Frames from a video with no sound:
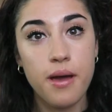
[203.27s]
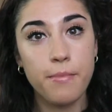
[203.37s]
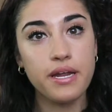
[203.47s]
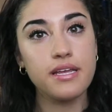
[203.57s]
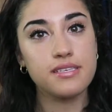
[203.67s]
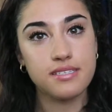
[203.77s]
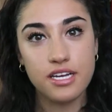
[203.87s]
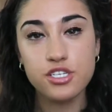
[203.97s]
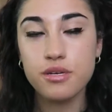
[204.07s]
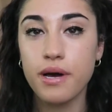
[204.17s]
but it's
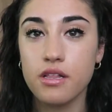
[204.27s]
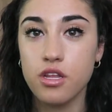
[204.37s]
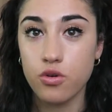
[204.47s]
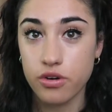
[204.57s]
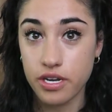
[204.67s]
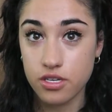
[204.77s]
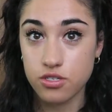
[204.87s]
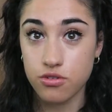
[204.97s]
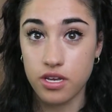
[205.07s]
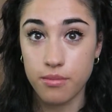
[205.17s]
not just about lowering
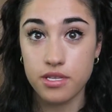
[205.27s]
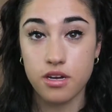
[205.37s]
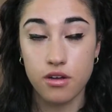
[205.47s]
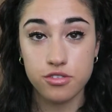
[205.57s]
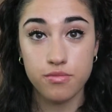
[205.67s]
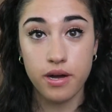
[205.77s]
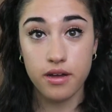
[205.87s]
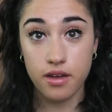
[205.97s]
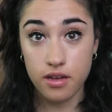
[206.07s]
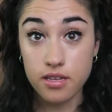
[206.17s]
sodium, it's also
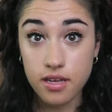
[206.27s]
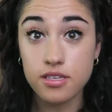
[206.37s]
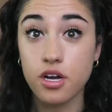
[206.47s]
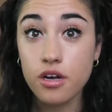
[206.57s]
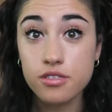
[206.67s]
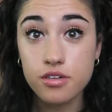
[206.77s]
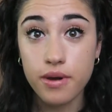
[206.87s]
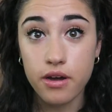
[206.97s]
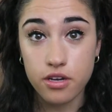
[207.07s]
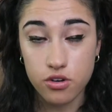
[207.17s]
about, it is also
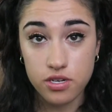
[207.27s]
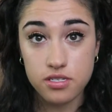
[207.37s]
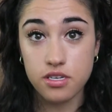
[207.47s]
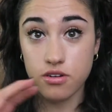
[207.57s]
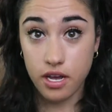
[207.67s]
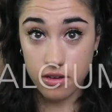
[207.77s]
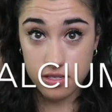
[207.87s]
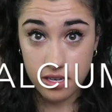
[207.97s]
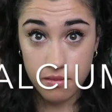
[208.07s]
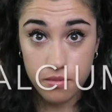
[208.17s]
about increasing your
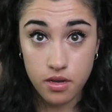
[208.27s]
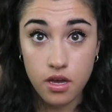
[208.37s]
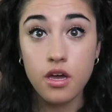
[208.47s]
calcium,